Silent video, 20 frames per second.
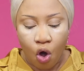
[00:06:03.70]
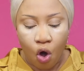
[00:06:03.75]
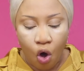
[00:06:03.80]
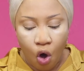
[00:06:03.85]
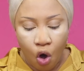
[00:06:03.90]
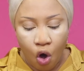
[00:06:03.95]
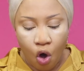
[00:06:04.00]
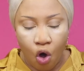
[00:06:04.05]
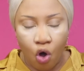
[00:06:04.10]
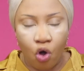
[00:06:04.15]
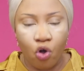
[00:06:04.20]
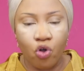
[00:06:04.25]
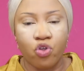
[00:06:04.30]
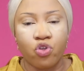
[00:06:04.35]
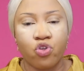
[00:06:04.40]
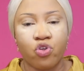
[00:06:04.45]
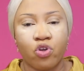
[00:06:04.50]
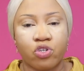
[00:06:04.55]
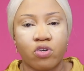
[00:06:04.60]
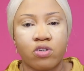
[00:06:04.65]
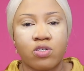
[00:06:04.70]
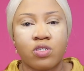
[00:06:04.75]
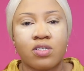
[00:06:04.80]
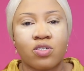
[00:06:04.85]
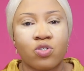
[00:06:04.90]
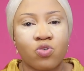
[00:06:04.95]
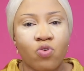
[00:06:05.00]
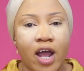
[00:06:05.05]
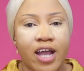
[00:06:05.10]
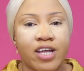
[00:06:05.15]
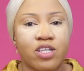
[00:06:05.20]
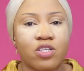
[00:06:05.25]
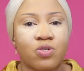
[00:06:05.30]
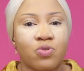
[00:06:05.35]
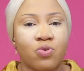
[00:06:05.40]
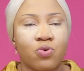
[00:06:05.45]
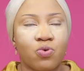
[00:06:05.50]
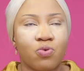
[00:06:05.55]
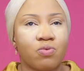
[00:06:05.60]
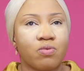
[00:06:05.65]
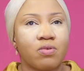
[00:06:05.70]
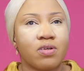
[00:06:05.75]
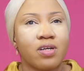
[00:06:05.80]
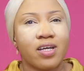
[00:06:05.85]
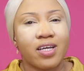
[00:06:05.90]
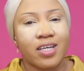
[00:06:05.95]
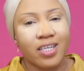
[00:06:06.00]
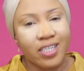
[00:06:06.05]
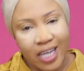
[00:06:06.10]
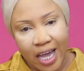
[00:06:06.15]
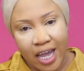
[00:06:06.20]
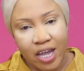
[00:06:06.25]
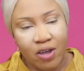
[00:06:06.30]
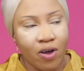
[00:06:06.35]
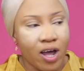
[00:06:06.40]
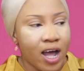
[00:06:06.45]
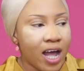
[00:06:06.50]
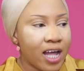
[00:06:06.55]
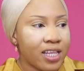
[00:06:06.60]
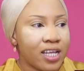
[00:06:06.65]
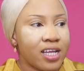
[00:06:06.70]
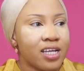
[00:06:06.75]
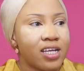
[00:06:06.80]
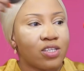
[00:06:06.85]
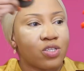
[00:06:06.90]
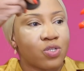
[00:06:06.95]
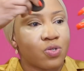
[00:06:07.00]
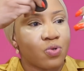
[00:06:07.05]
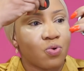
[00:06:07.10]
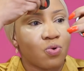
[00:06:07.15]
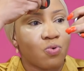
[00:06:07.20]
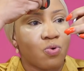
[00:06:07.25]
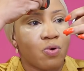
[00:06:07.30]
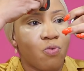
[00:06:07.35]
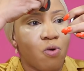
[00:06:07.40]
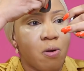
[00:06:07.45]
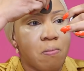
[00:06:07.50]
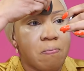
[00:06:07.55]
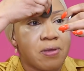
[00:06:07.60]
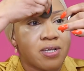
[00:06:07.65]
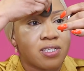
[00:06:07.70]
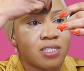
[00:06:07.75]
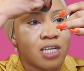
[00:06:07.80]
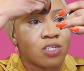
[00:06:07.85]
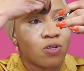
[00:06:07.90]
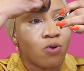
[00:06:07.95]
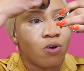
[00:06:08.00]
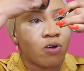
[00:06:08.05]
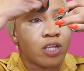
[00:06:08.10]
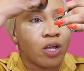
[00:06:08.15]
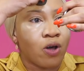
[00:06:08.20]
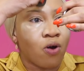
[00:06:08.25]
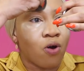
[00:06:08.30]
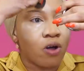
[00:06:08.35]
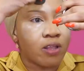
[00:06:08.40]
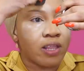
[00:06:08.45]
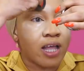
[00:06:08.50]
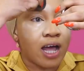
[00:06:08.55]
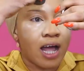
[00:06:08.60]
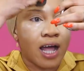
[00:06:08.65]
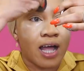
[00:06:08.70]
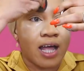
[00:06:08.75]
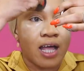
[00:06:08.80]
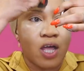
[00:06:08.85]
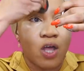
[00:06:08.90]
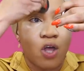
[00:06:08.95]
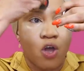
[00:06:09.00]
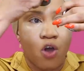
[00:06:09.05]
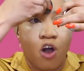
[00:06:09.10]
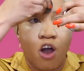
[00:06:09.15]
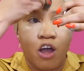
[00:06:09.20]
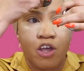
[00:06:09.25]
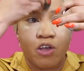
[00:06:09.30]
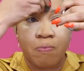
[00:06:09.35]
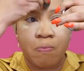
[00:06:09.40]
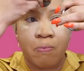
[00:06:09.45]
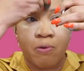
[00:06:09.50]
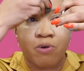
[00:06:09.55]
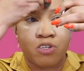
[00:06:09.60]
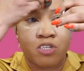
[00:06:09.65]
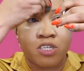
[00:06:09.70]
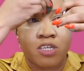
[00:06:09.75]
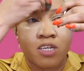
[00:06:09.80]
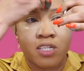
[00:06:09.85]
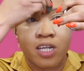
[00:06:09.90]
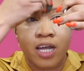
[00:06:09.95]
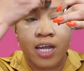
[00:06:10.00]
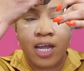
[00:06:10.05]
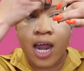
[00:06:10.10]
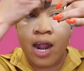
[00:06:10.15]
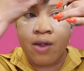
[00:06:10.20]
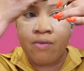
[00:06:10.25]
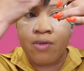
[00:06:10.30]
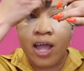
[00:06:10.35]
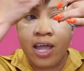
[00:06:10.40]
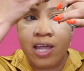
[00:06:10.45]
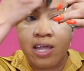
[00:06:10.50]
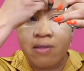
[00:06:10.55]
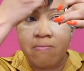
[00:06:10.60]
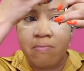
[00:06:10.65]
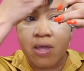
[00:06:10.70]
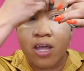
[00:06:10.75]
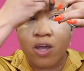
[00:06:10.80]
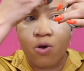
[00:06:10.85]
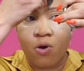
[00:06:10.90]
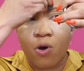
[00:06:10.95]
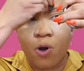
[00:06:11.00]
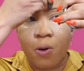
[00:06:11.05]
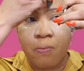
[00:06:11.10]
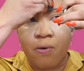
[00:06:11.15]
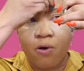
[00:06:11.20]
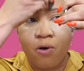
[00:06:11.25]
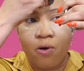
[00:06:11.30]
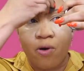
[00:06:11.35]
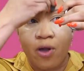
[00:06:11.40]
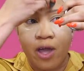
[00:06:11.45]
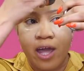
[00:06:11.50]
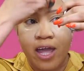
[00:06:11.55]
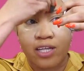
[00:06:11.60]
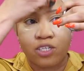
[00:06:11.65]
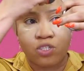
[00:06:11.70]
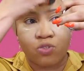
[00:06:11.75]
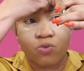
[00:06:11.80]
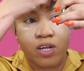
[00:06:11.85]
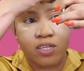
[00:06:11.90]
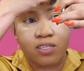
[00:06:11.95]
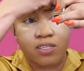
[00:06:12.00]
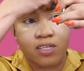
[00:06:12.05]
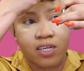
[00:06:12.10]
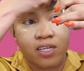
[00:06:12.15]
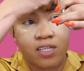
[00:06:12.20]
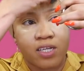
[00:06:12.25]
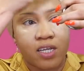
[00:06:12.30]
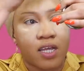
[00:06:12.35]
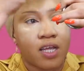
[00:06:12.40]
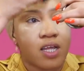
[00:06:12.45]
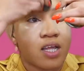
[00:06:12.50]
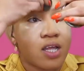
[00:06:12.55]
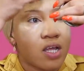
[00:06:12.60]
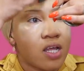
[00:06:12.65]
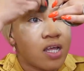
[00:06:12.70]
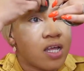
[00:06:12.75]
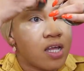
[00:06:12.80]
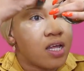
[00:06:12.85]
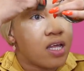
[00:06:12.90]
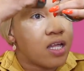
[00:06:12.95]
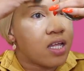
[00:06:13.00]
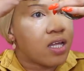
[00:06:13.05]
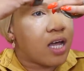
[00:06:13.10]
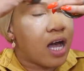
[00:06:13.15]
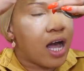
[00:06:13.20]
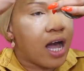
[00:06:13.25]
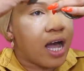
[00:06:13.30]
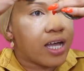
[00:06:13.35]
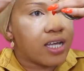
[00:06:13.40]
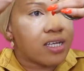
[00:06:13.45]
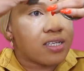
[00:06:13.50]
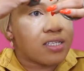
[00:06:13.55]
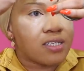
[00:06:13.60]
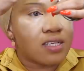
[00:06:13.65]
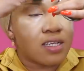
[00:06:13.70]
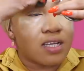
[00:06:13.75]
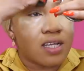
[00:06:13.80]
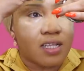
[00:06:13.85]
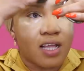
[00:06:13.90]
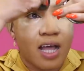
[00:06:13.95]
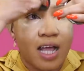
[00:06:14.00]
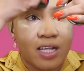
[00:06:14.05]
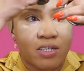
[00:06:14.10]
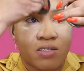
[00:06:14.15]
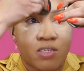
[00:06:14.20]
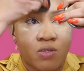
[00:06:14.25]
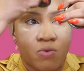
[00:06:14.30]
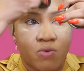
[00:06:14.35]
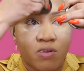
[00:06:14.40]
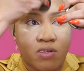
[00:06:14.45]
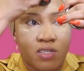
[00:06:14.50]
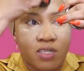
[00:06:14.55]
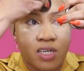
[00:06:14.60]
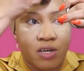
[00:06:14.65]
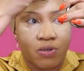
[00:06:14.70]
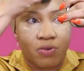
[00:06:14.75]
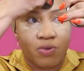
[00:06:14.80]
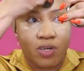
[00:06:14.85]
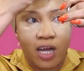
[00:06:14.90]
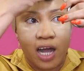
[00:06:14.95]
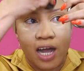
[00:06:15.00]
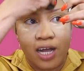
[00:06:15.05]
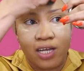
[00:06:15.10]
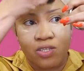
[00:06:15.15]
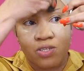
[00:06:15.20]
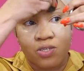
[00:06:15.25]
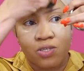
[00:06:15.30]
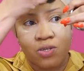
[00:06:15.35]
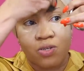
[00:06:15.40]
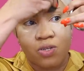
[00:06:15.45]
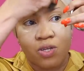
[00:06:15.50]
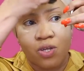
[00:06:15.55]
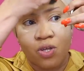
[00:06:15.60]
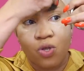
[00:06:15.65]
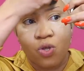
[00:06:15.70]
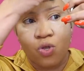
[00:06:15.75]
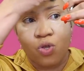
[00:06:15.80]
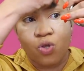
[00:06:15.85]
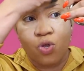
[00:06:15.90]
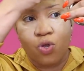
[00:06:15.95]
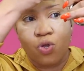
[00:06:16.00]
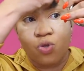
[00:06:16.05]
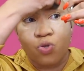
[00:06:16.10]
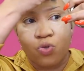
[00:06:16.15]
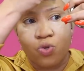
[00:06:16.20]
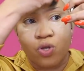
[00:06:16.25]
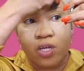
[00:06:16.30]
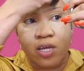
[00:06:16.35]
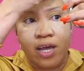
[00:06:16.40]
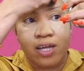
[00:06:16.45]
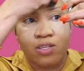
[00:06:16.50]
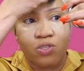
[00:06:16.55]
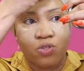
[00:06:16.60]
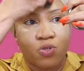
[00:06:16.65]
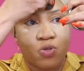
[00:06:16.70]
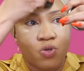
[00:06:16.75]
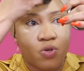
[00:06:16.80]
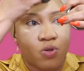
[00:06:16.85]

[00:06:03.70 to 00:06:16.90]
or you're just trying to get your hand into one business or the other, or you're pursuing a career in makeup or hairdressing, guys, I just want to tell you guys, you can